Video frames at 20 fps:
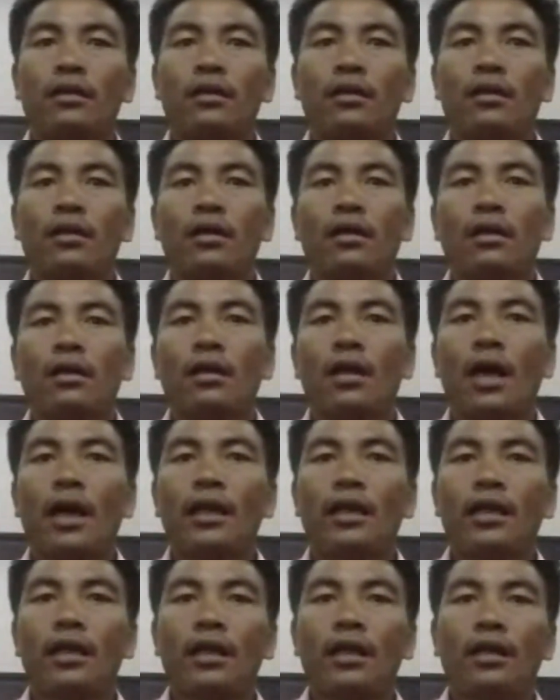at
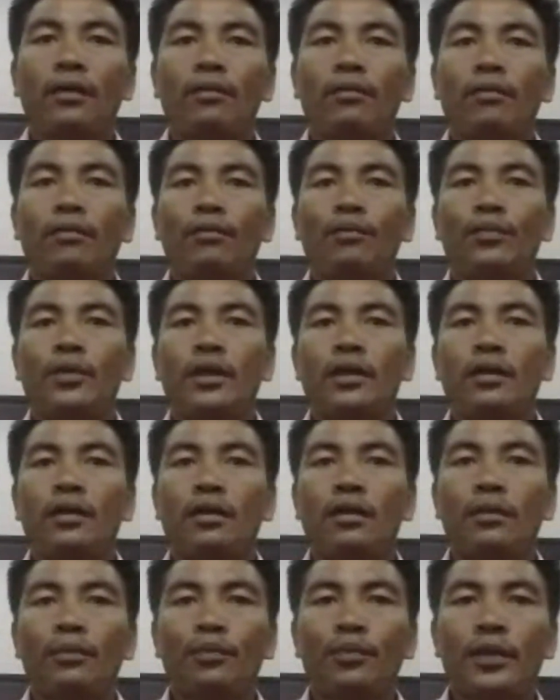9
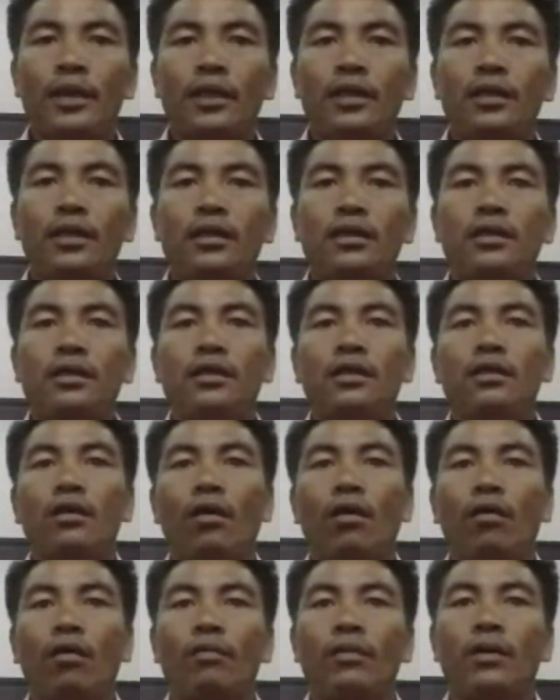a.m.
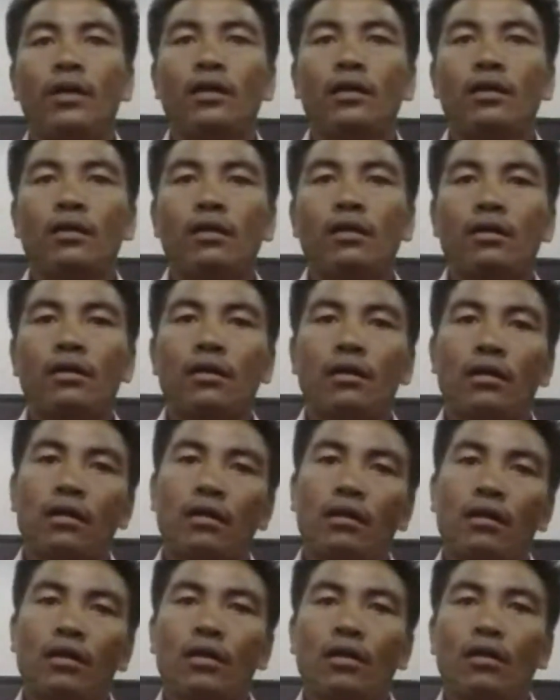PDT oblique